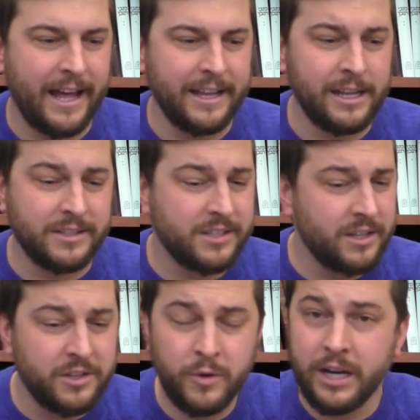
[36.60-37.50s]
It's
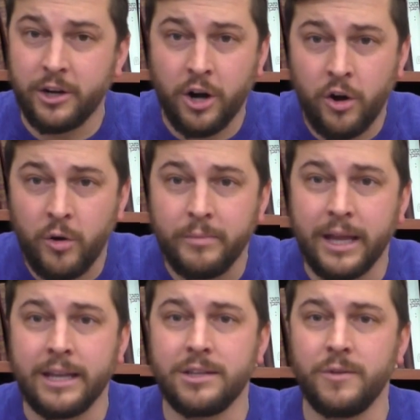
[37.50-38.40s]
to do it in your home
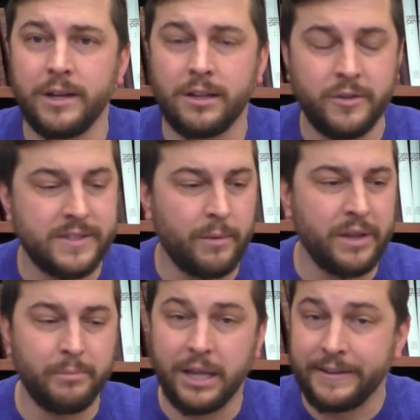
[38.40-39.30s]
and to include some of
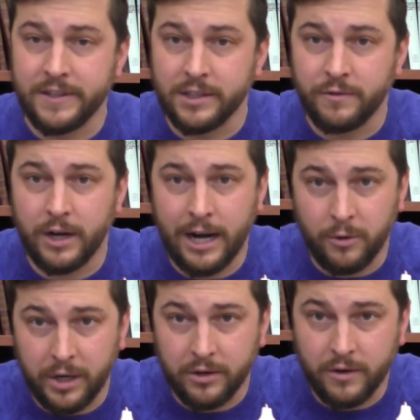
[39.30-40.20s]
the blessings for how
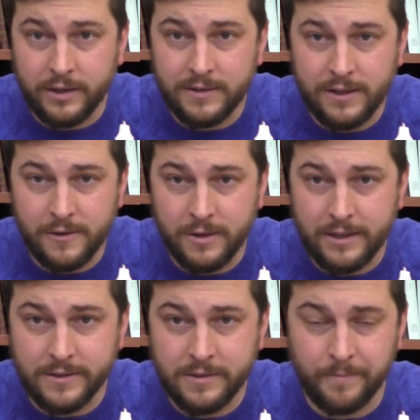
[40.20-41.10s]
we are going to do
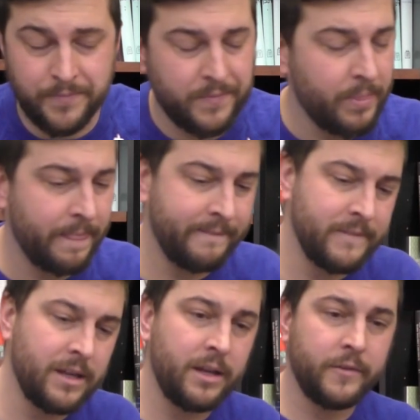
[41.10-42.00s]
this.
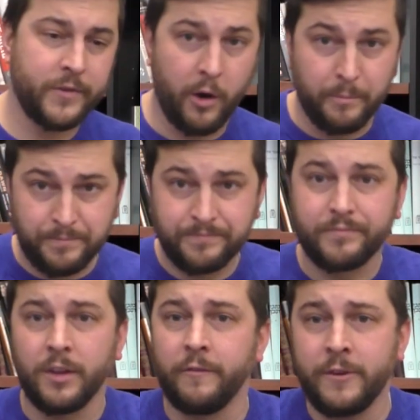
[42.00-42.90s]
So,
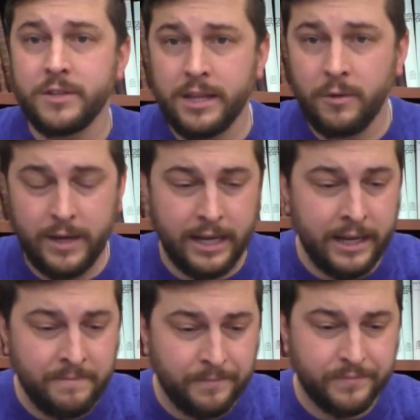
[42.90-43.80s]
the first thing we
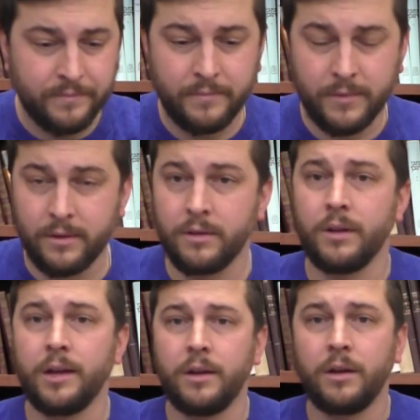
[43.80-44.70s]
need
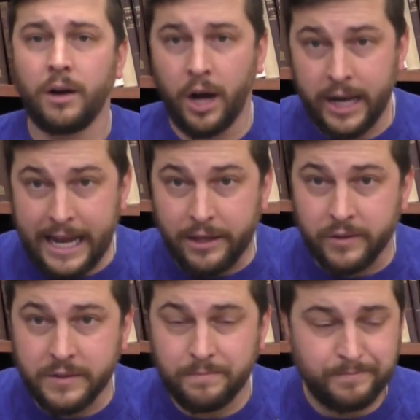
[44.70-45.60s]
are candles.